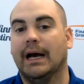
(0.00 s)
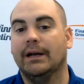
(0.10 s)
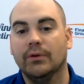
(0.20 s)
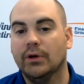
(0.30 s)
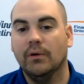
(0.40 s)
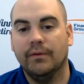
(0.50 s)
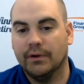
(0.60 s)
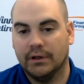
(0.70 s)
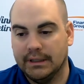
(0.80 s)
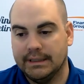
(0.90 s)
I don't know if
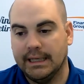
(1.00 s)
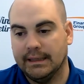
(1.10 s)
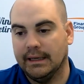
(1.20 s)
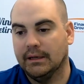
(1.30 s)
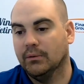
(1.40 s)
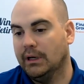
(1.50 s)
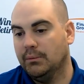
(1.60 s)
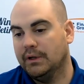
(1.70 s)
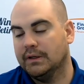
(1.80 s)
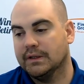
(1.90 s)
they're going to take that away,
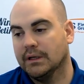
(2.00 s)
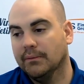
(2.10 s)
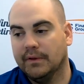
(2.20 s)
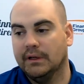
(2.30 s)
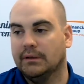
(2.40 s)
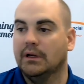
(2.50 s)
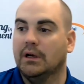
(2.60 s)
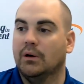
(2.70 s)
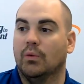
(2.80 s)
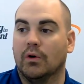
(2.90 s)
but it's something
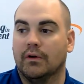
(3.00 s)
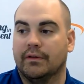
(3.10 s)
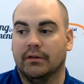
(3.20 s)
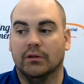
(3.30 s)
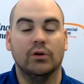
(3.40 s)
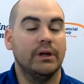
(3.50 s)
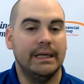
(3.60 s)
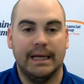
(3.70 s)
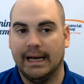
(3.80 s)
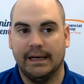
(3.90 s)
worth
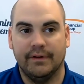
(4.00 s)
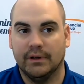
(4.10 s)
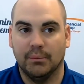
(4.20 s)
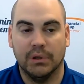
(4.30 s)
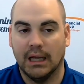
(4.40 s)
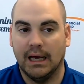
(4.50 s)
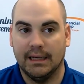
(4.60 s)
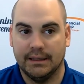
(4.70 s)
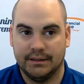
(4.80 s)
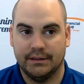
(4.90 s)
looking at if it
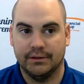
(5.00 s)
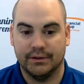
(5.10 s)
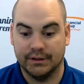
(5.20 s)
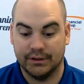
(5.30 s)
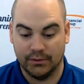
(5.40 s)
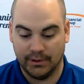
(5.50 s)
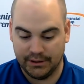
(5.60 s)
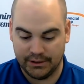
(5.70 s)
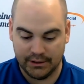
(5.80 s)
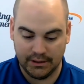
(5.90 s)
applies to your
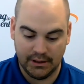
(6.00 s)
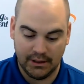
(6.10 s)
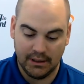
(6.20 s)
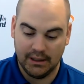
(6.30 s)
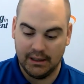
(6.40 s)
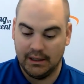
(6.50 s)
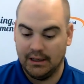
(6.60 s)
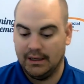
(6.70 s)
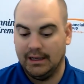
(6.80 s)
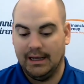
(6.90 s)
situation.
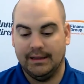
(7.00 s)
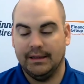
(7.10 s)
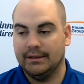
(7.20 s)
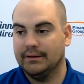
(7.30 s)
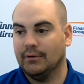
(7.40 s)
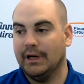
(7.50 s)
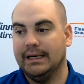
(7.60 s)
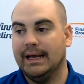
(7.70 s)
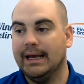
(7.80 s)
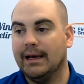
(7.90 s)
And then right
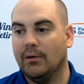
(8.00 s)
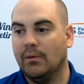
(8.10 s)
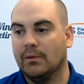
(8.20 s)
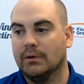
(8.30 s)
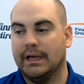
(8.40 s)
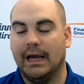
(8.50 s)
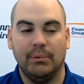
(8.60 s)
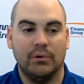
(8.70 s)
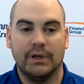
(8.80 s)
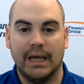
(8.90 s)
now,
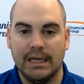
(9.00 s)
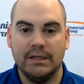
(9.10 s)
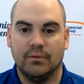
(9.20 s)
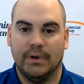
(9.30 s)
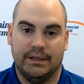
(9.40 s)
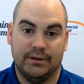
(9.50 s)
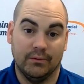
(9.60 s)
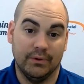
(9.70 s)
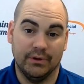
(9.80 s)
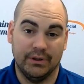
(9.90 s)
capital gains rates are
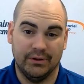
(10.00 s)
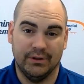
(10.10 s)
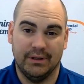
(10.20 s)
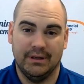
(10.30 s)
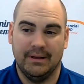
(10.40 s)
really good.